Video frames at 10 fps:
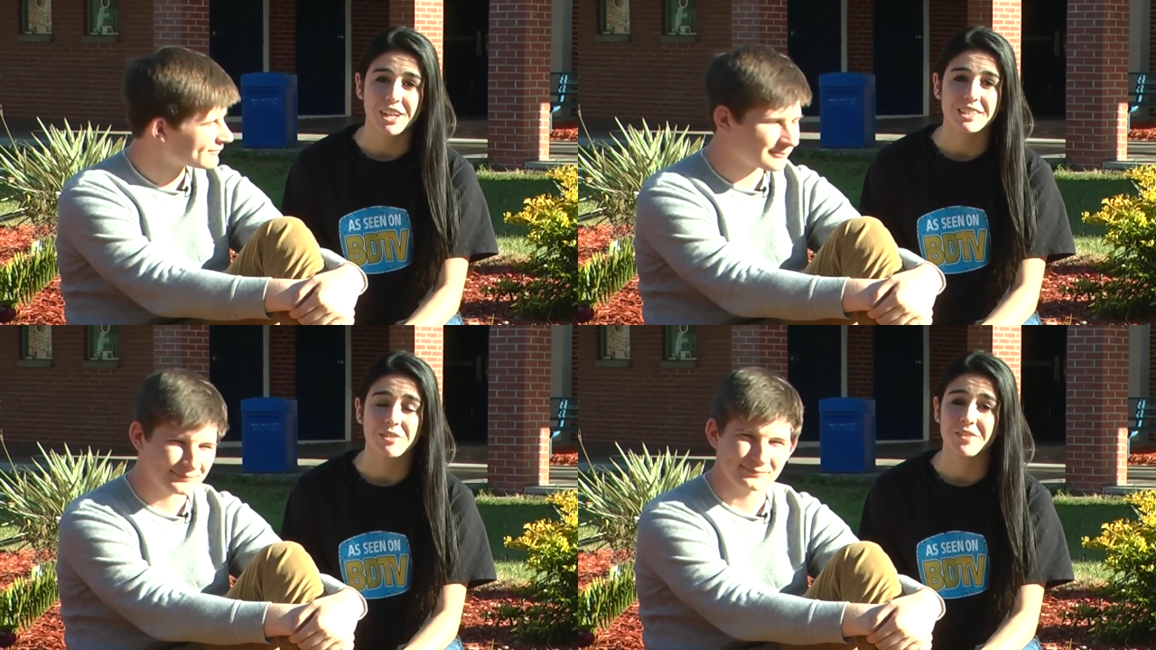
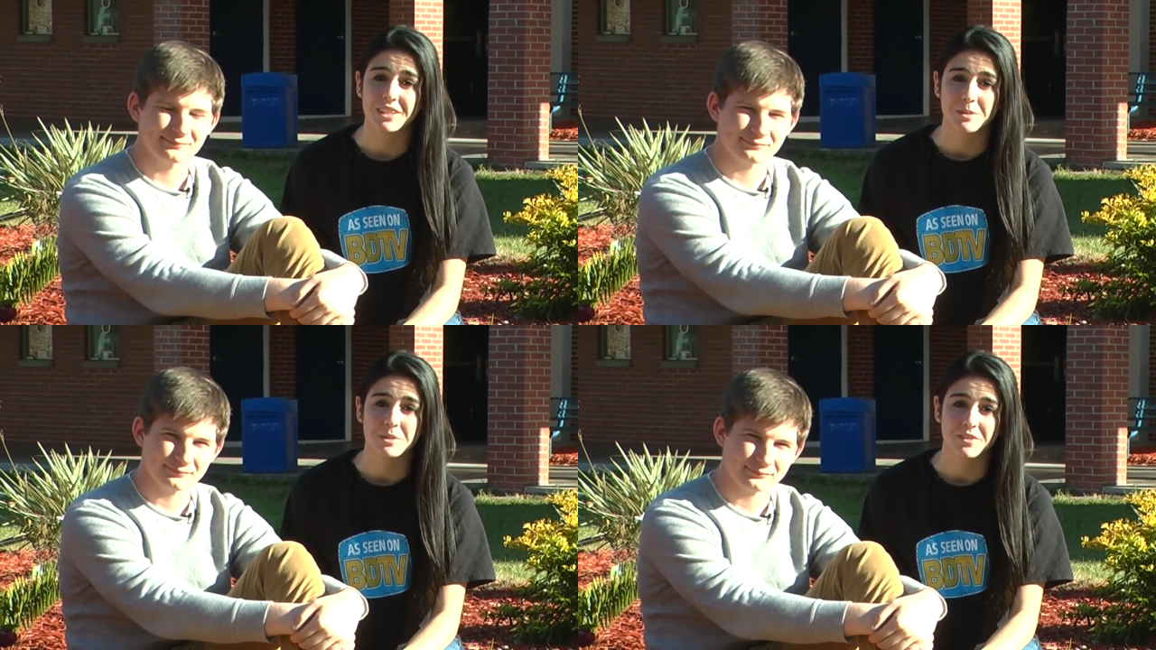Speaker 1: chance of a
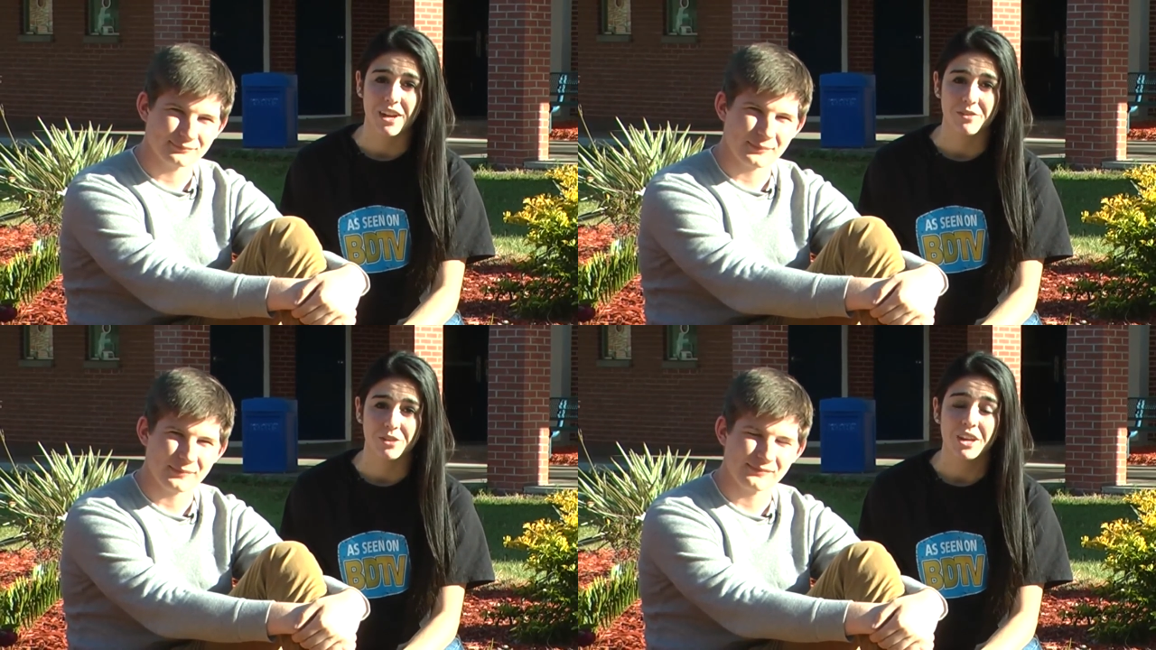victim's
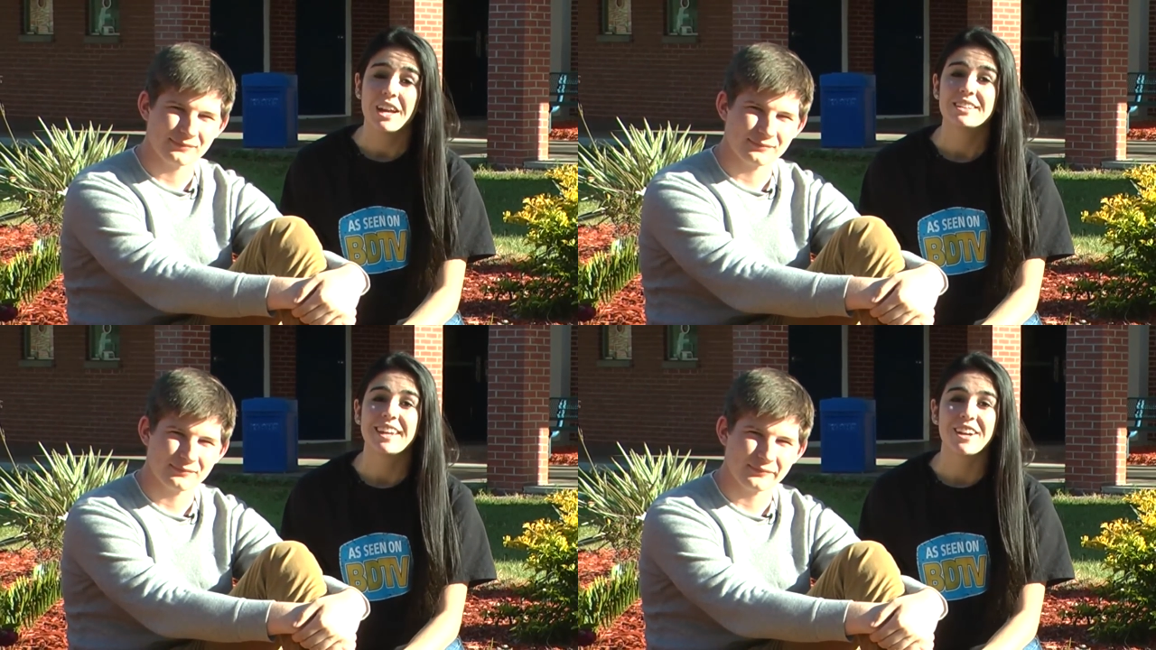survival.
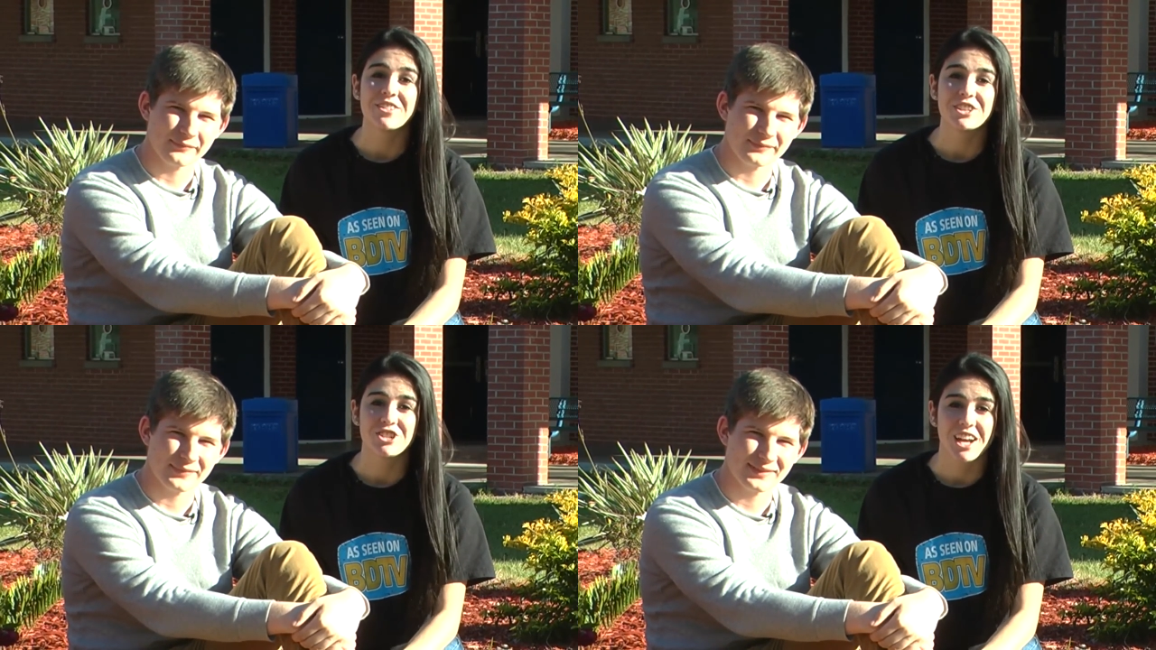Take on
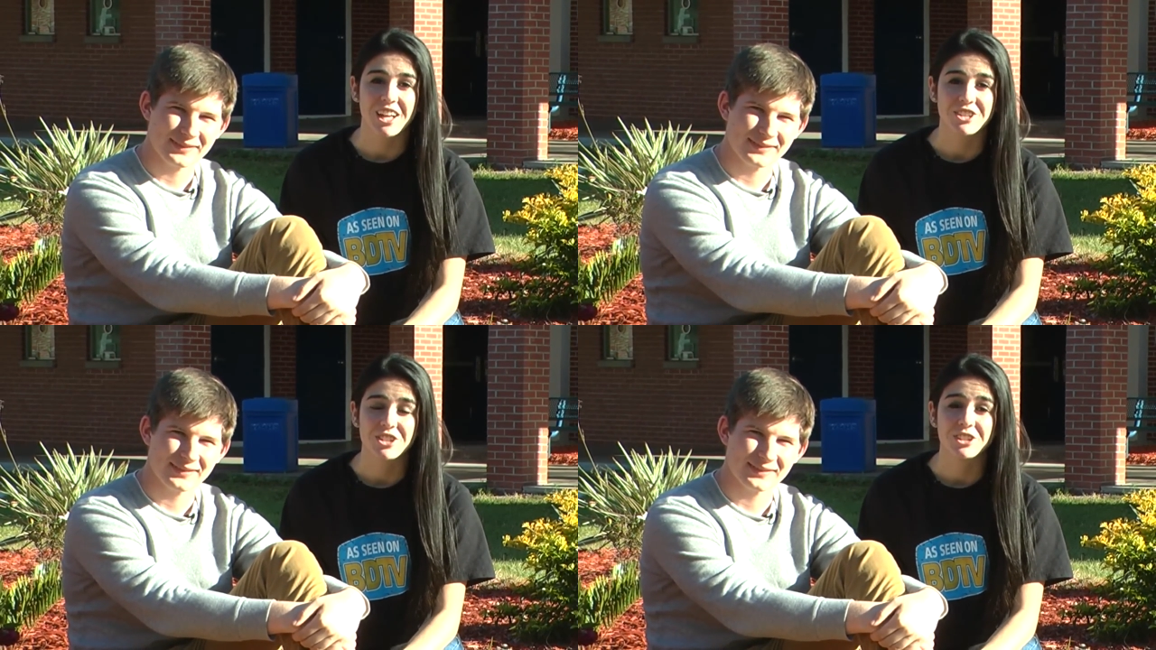this
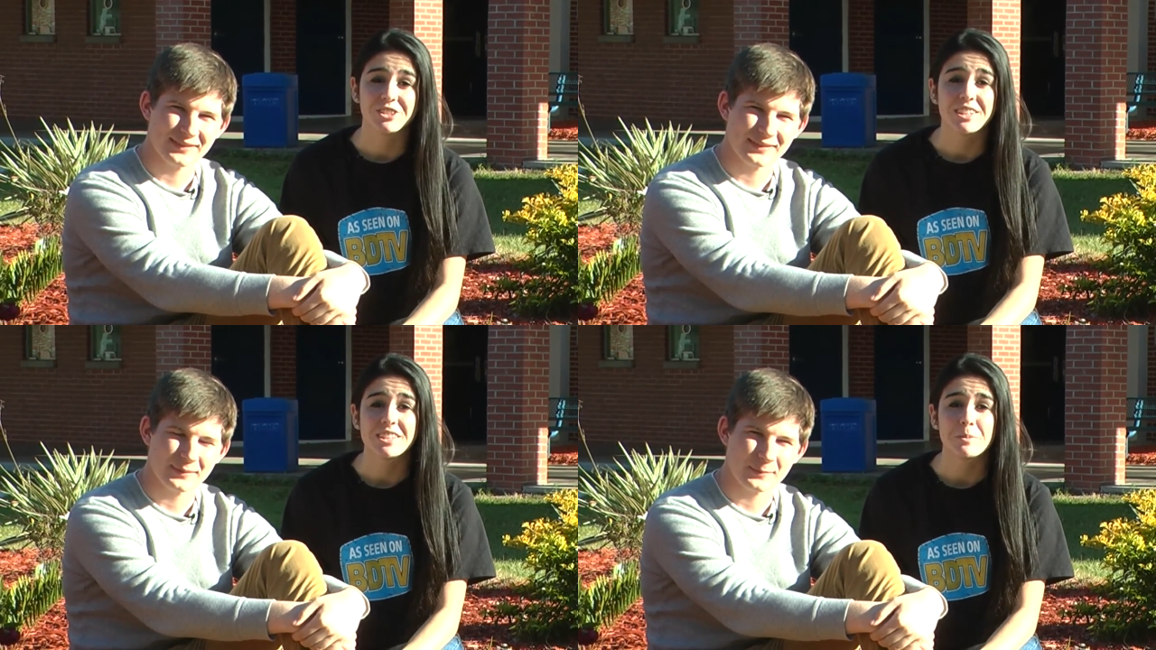challenge to learn
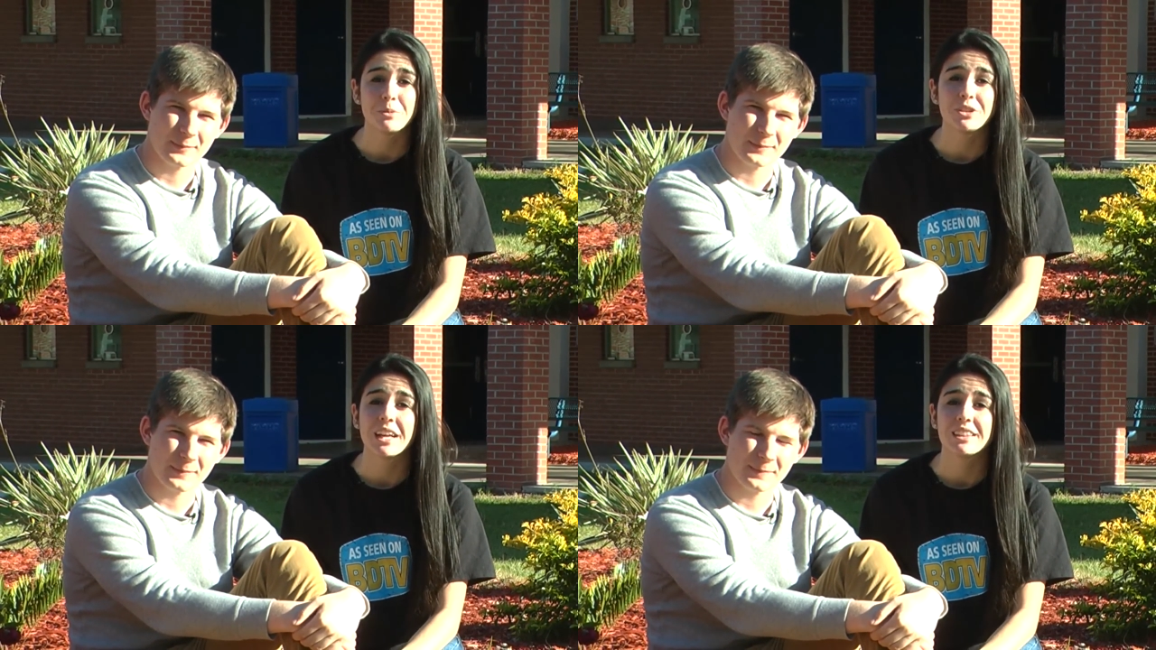this simple
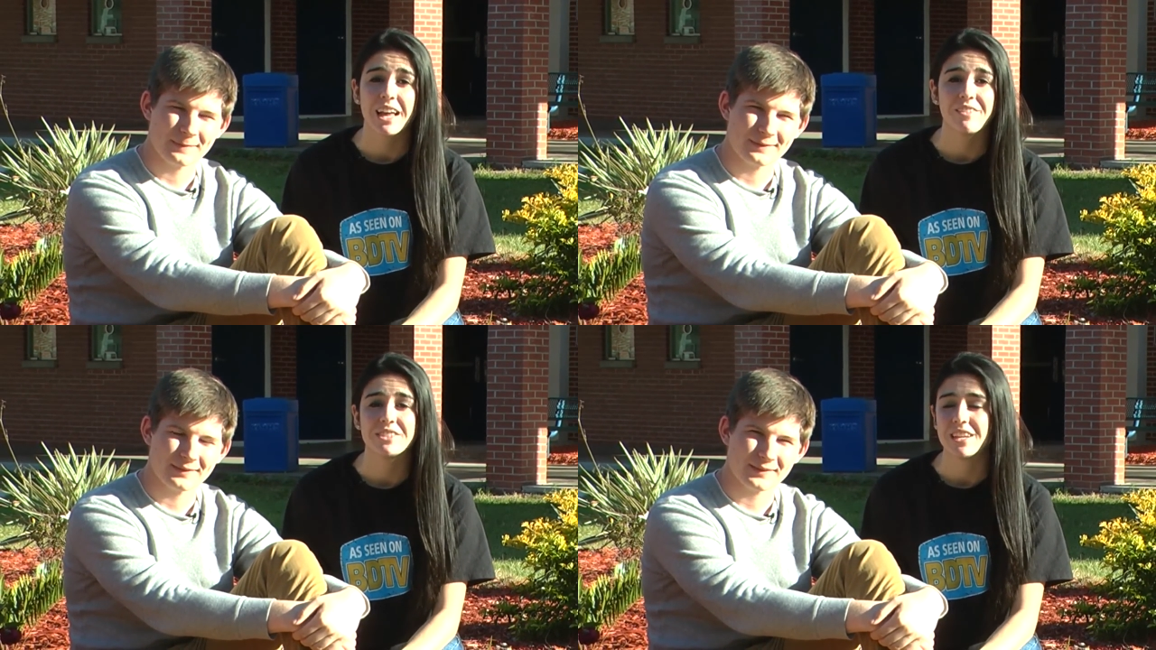yet
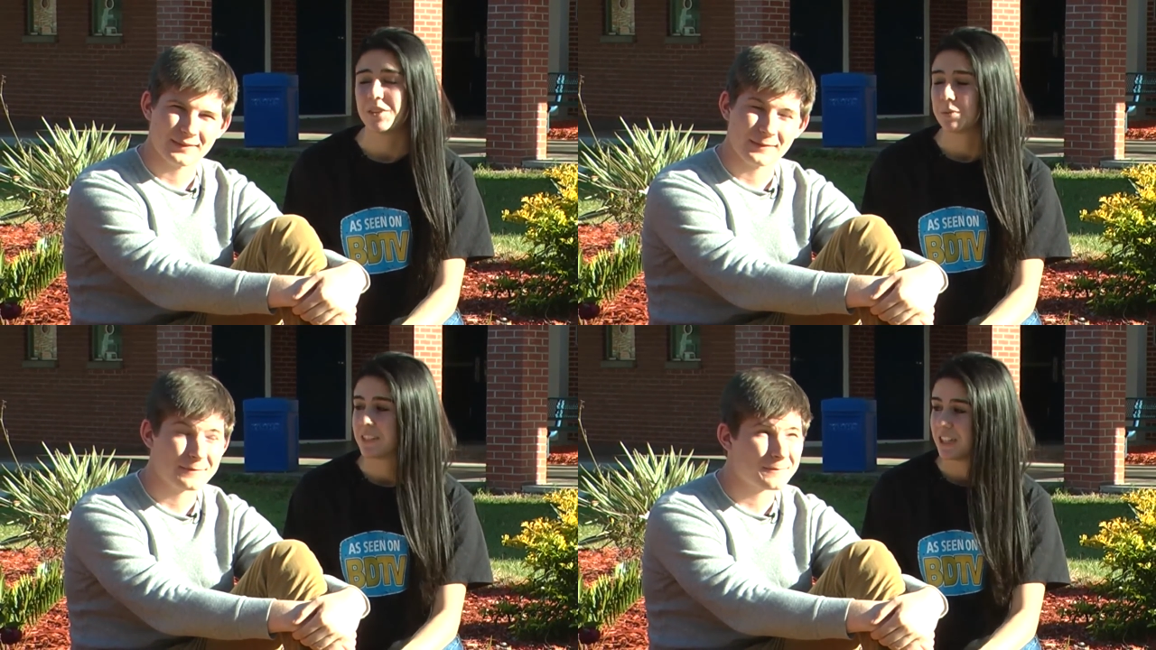life-saving
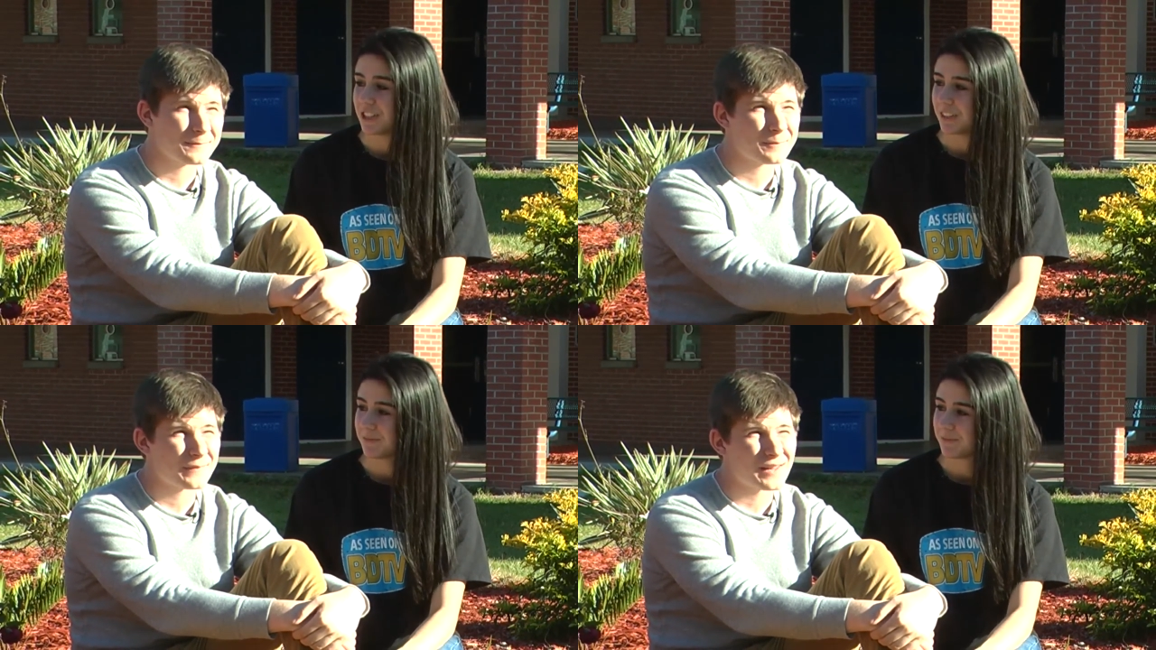procedure.